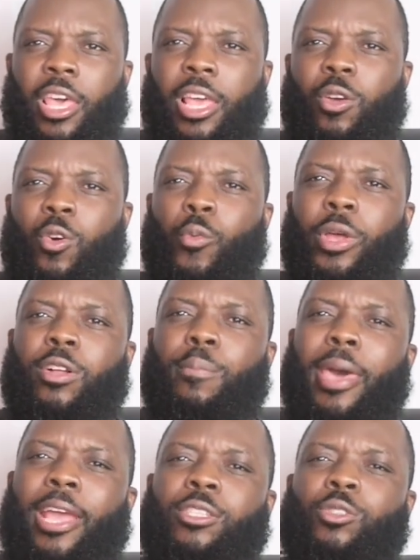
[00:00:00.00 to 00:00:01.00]
Hello, welcome
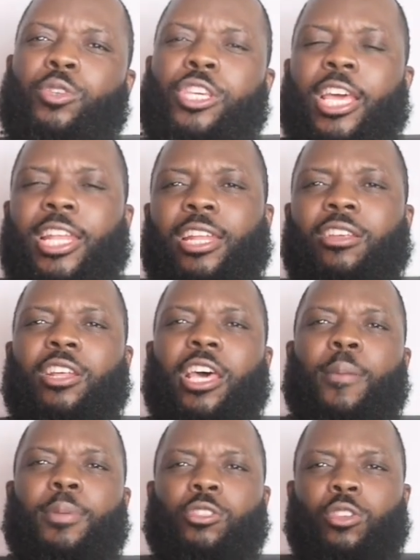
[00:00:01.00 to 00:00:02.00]
back to yet another
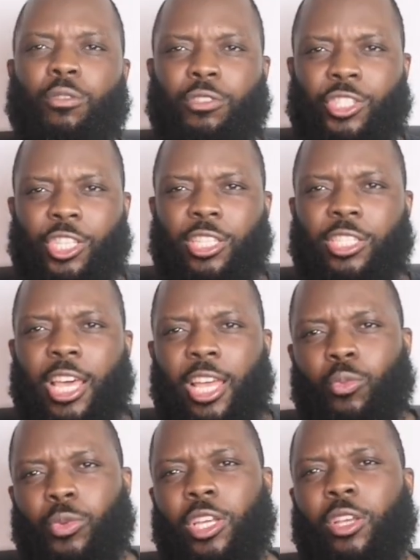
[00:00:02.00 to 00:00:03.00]
episode of Sit
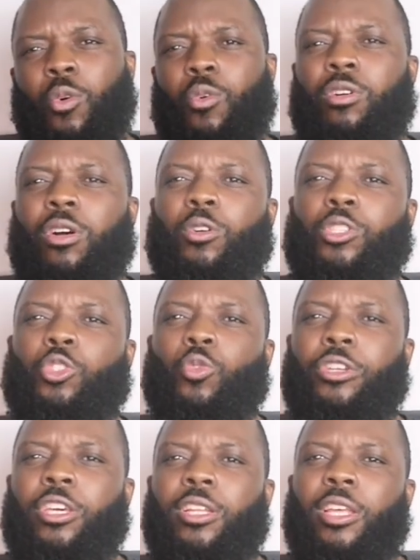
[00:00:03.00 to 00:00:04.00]
Down with the Go-Kart
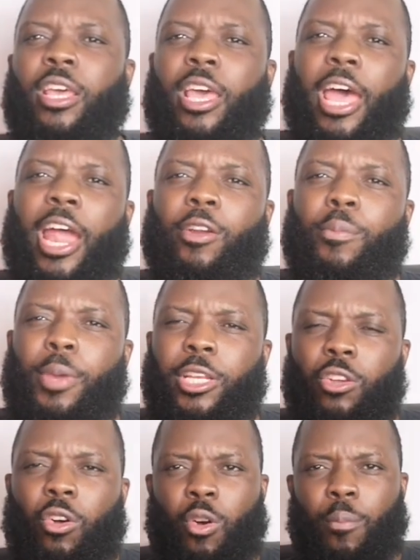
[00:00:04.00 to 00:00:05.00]
Custodian. I
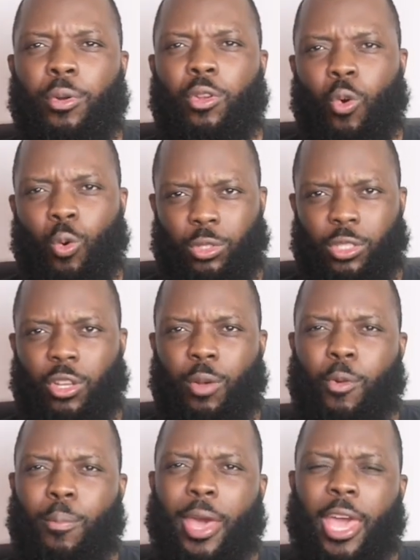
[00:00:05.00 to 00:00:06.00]
remain your humble host,
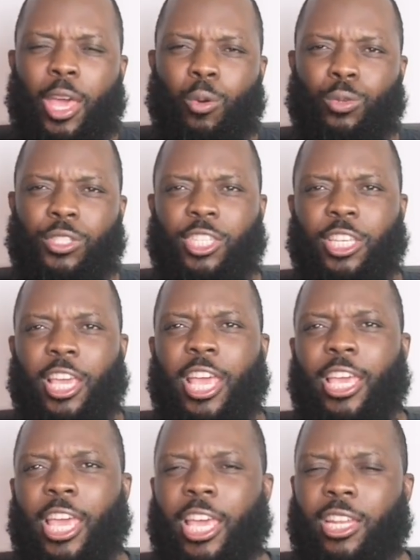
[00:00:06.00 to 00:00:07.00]
Omoba LOC,
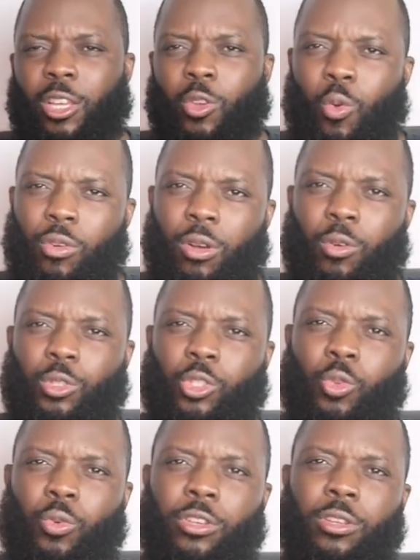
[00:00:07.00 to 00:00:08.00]
aka the Go-Kart
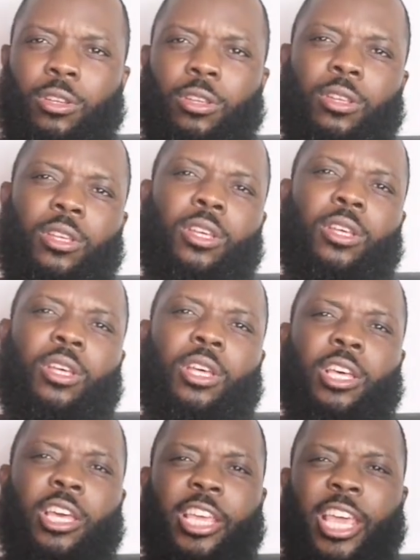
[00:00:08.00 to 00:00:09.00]
Custodian.
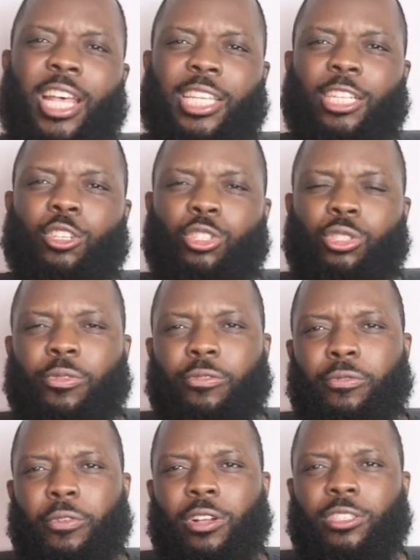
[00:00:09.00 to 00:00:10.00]
Yes, I just
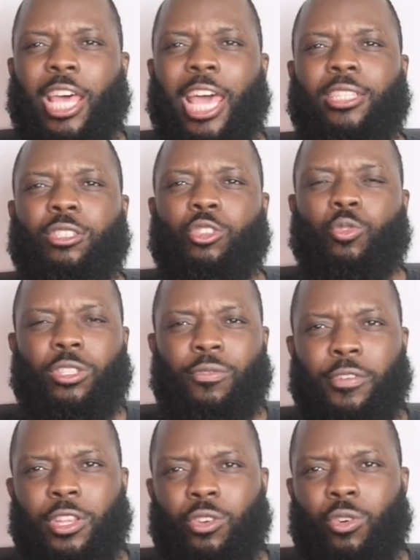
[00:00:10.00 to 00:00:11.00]
felt I had to do this
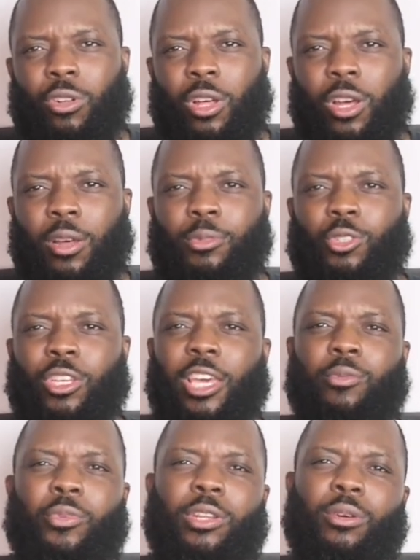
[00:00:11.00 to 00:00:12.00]
video to
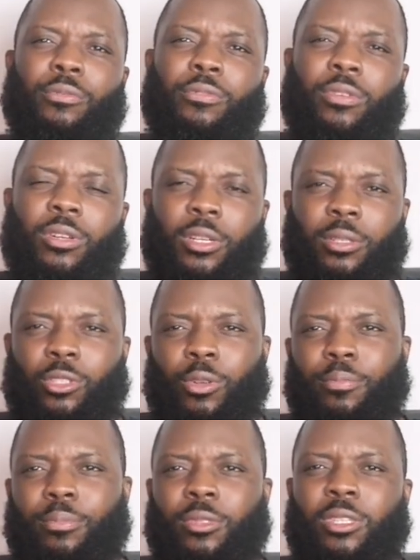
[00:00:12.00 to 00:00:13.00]
get rid of
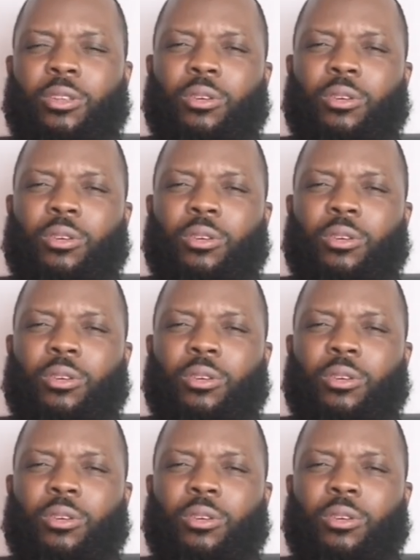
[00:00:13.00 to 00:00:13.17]
some